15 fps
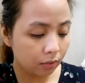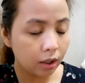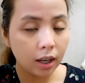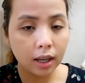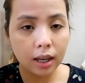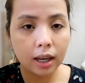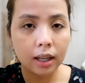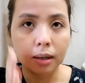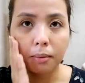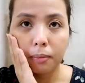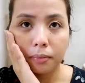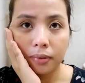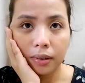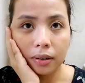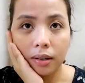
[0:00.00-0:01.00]
Ayan.
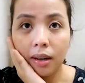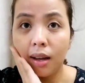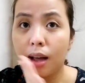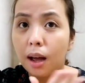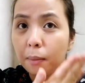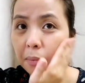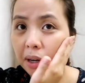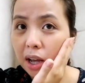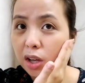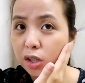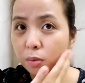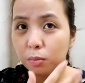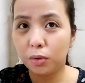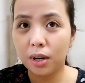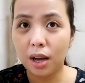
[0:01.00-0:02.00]
Guys
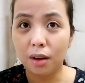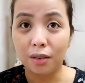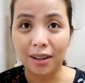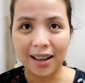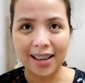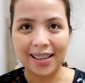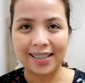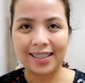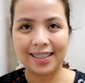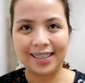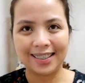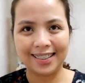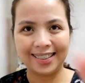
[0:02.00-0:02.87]
muna ako, guys.